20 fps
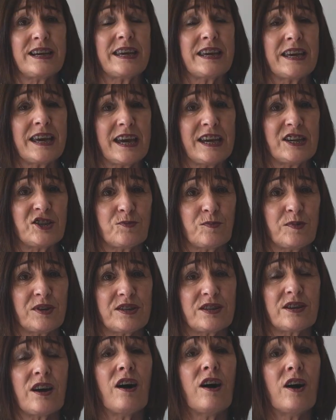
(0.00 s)

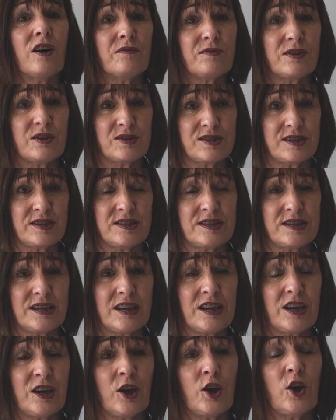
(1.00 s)
engagement of
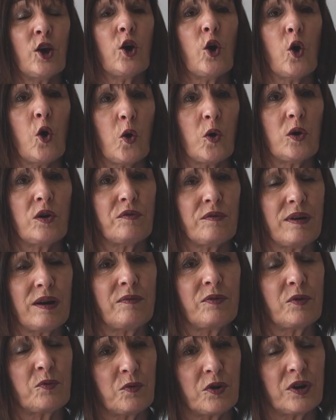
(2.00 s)
UCD all
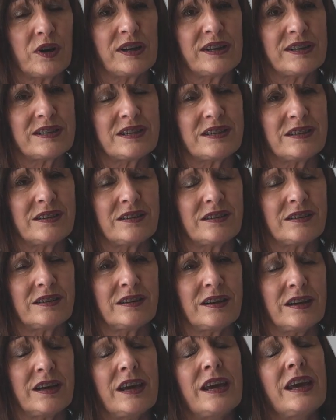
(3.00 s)
around the world.
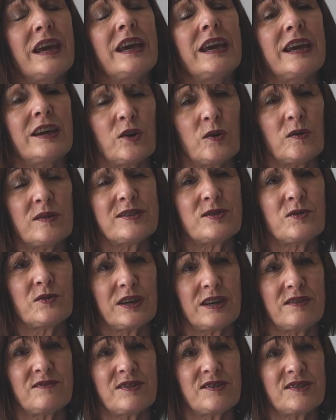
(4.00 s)
It also
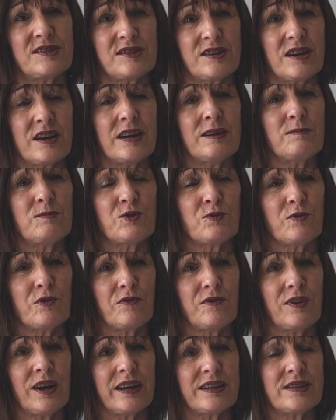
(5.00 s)
gives us time to
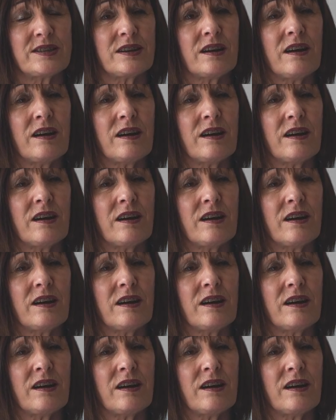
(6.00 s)
reflect